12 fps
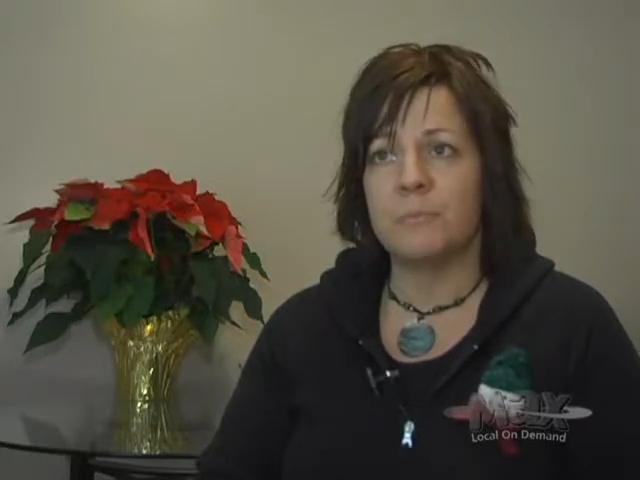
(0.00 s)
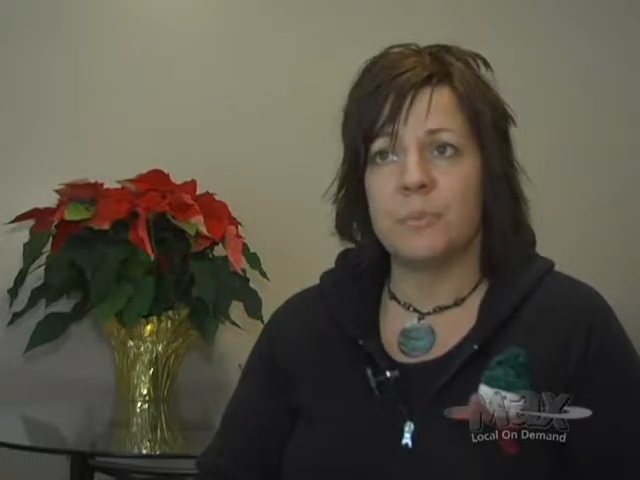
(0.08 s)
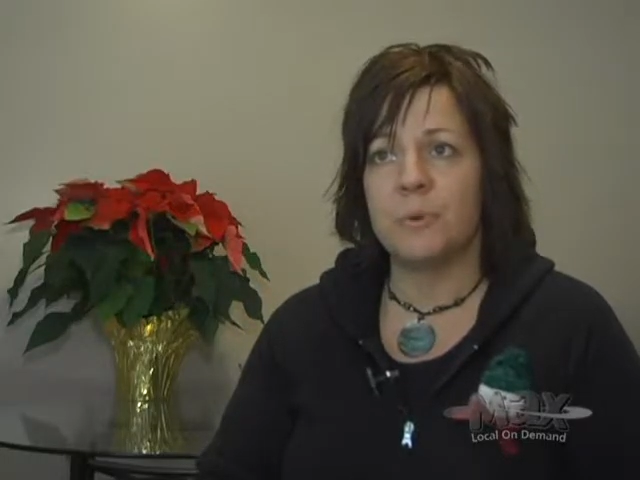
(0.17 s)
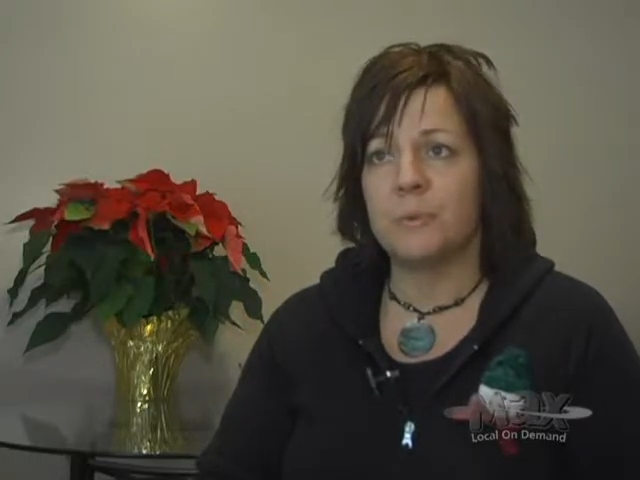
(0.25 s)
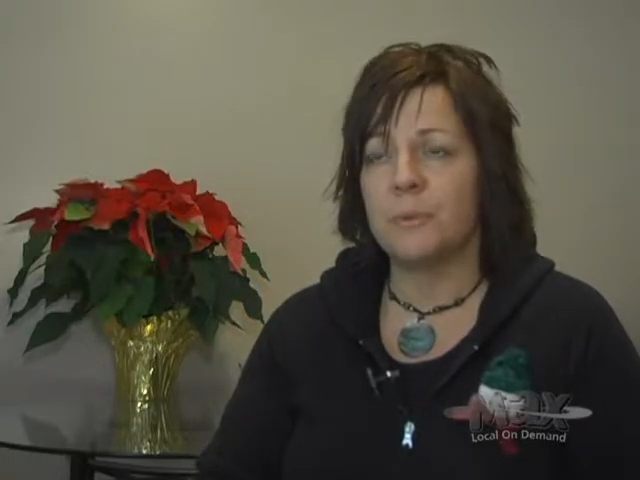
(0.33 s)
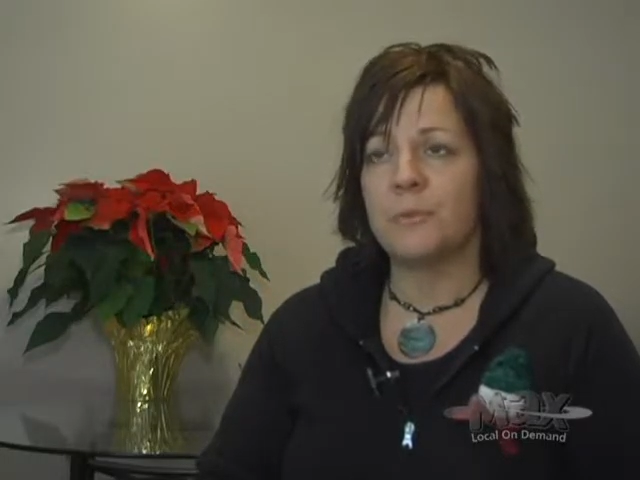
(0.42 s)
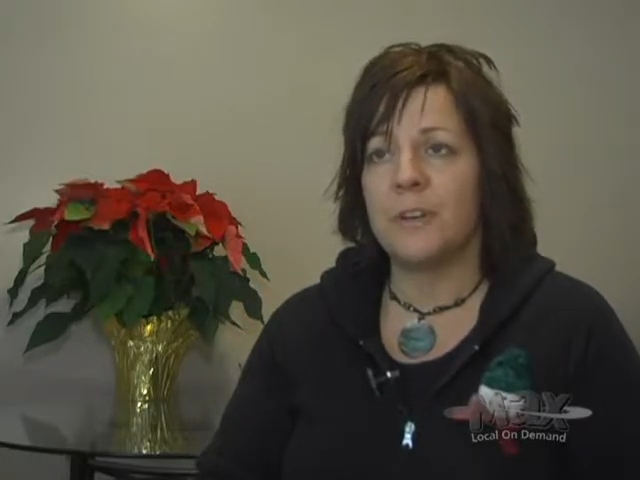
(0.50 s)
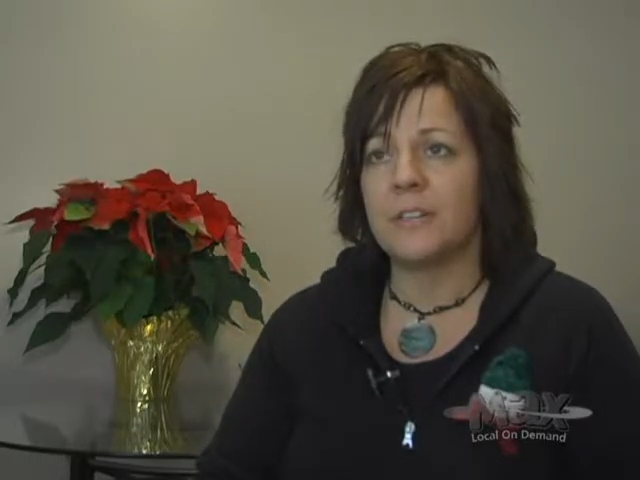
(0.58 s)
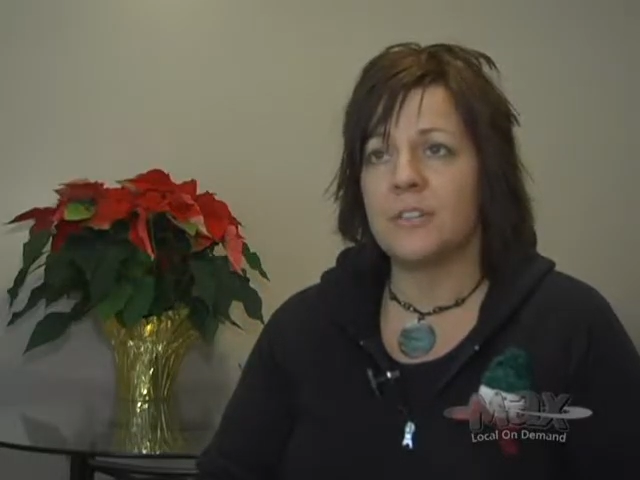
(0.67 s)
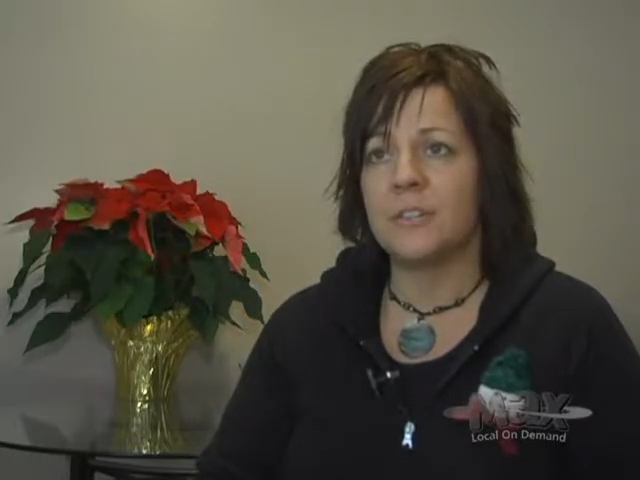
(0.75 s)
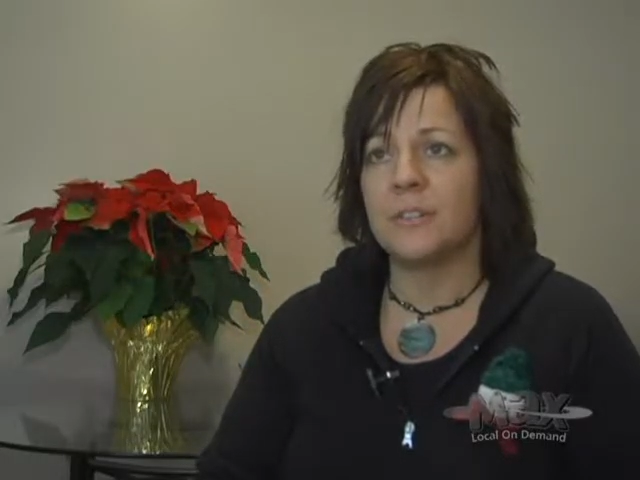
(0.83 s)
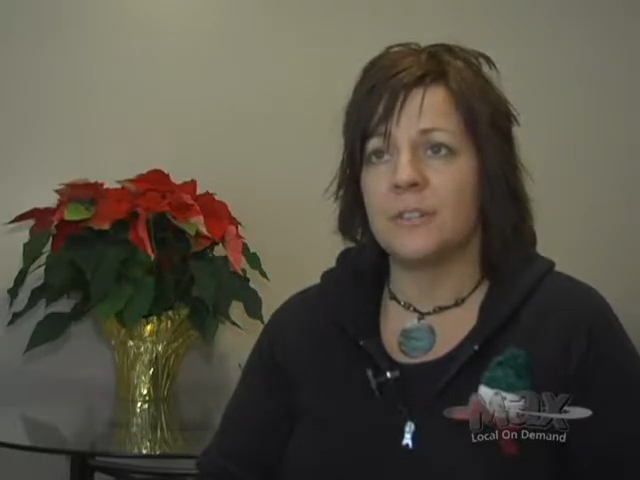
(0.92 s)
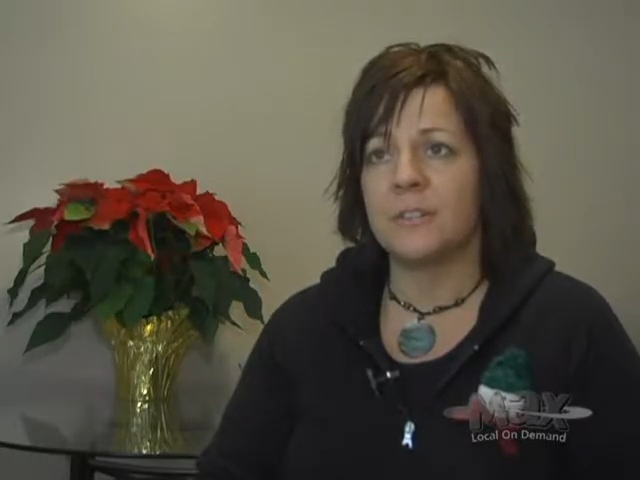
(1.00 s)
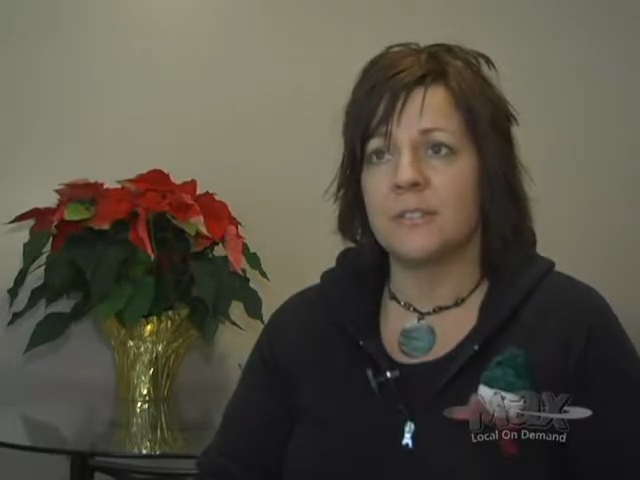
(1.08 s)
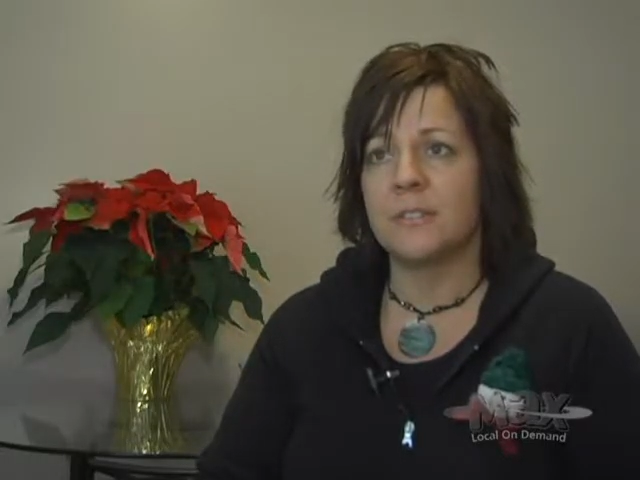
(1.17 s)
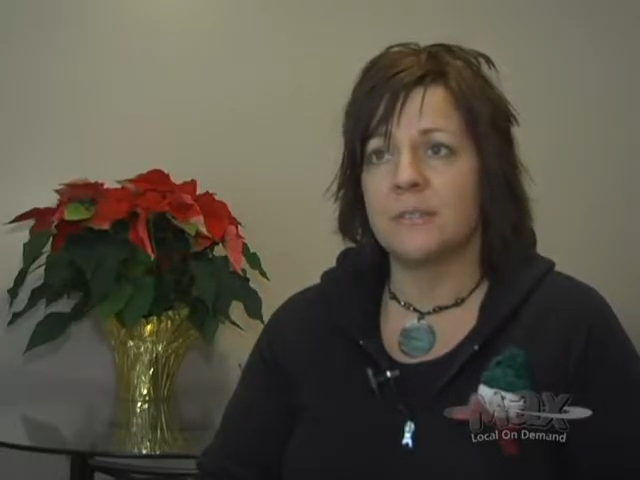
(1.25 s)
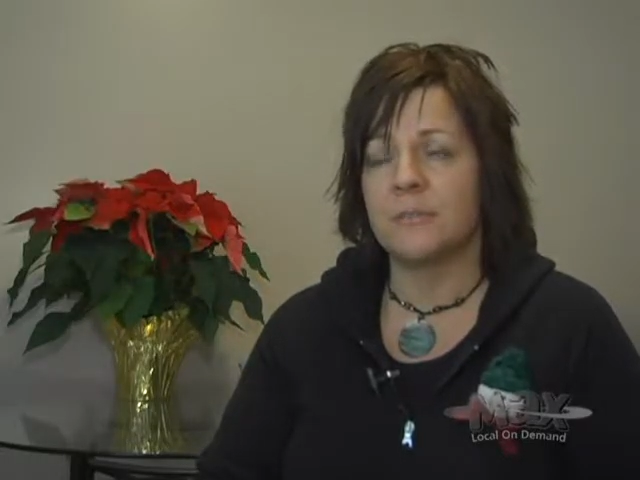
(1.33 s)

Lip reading: both professionals,